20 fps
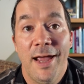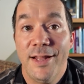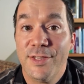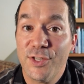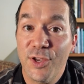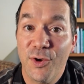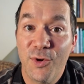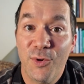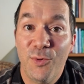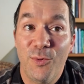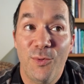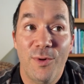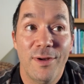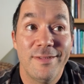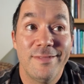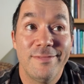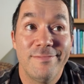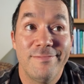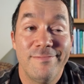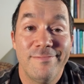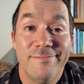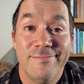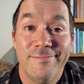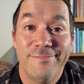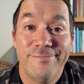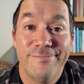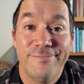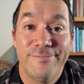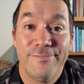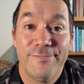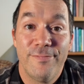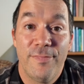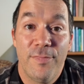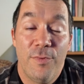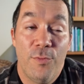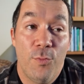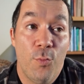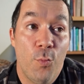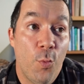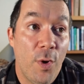so
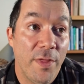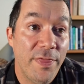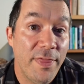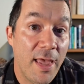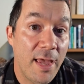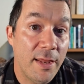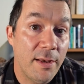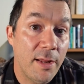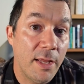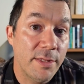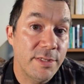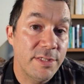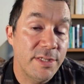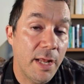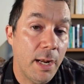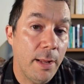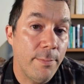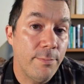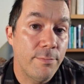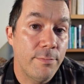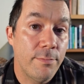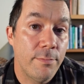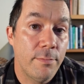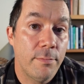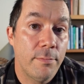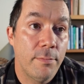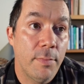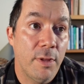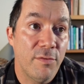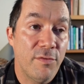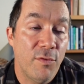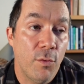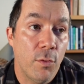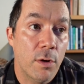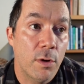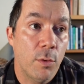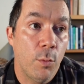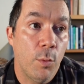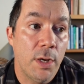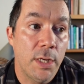what that had set up me
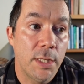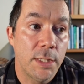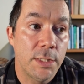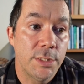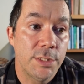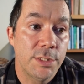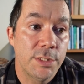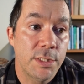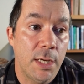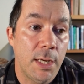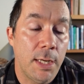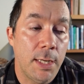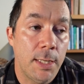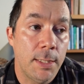for was